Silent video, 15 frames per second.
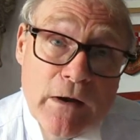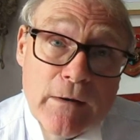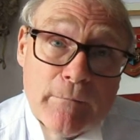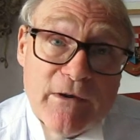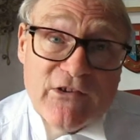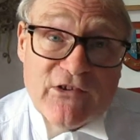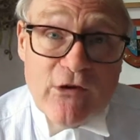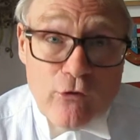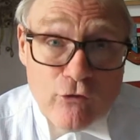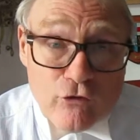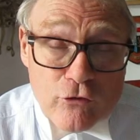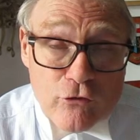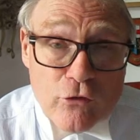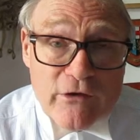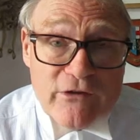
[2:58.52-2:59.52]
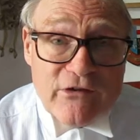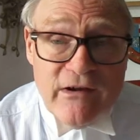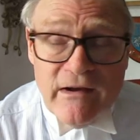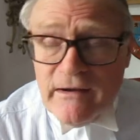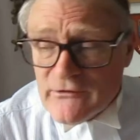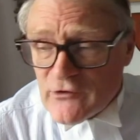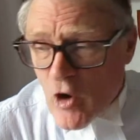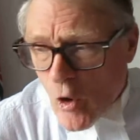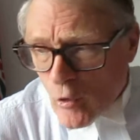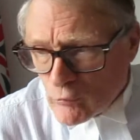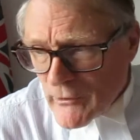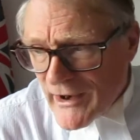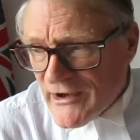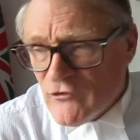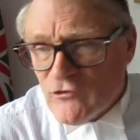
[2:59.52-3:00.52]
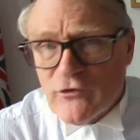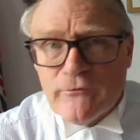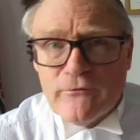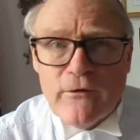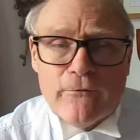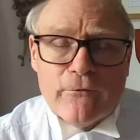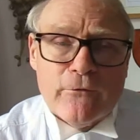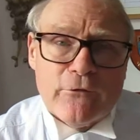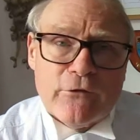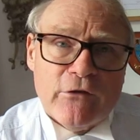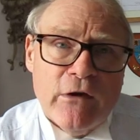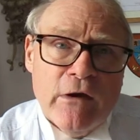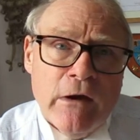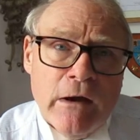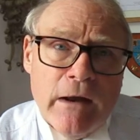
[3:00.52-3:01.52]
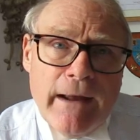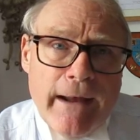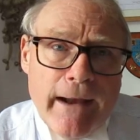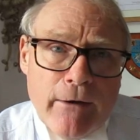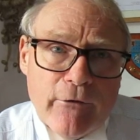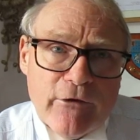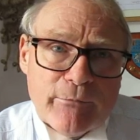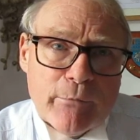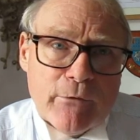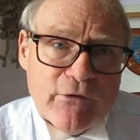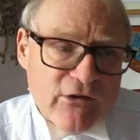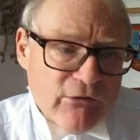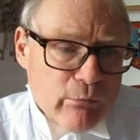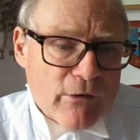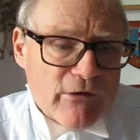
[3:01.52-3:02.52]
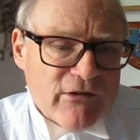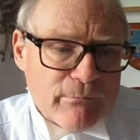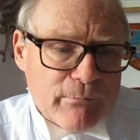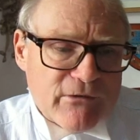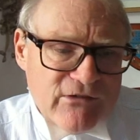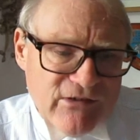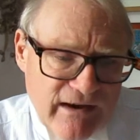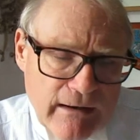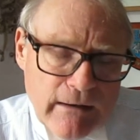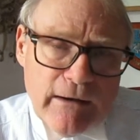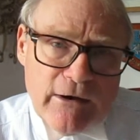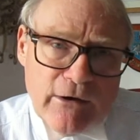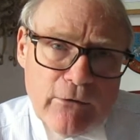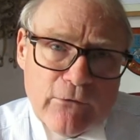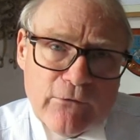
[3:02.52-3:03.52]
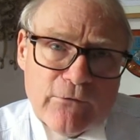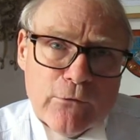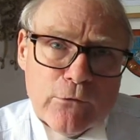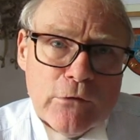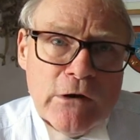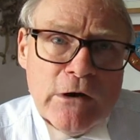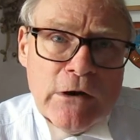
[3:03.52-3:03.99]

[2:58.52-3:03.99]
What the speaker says: It's social law, it's a whole range of different areas, but this one is particularly useful,